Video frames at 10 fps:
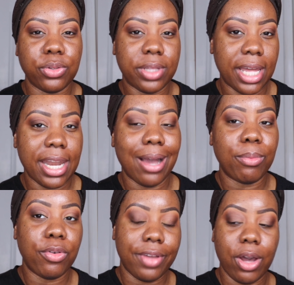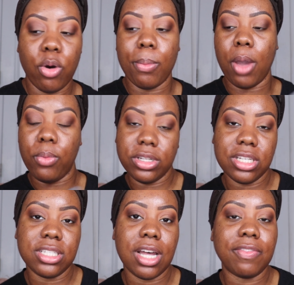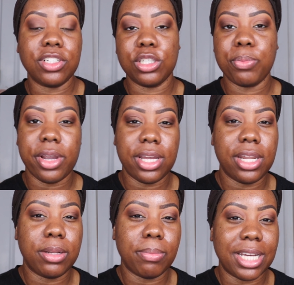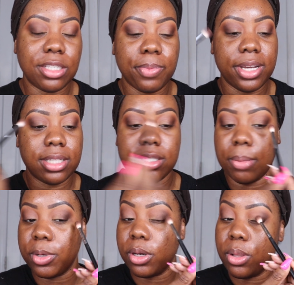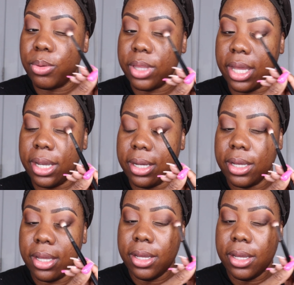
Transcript: doing that now. Moving out all my winter stuff and just bringing in my spring and summer clothing.